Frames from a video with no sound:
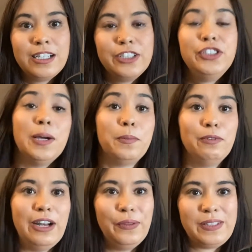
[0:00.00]
jump
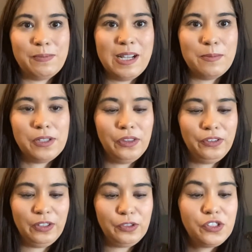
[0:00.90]
around sometimes on
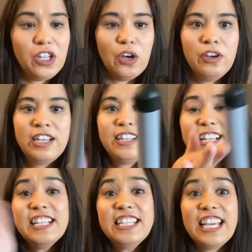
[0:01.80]
their own. So
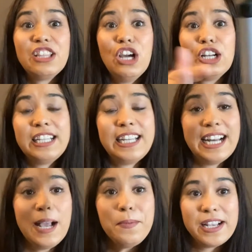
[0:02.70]
doesn't take long to heat
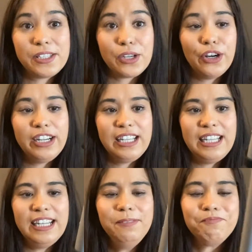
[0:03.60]
up. It's already
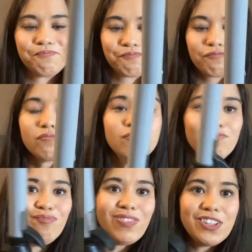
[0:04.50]
heated.
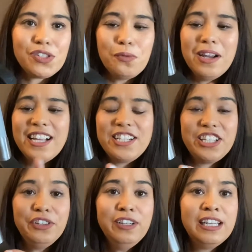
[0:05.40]
So what I
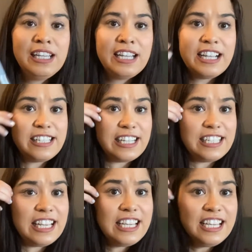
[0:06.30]
do is I
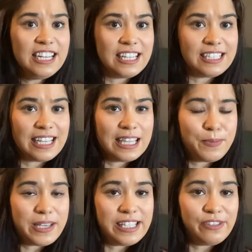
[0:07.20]
take it and I take the
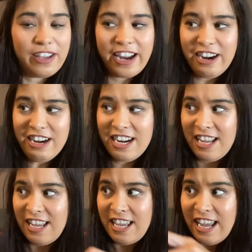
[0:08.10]
piece of hair
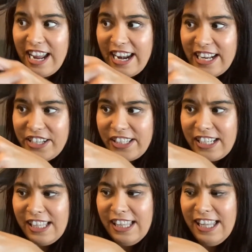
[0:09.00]
and I just
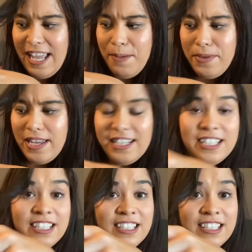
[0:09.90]
clamp it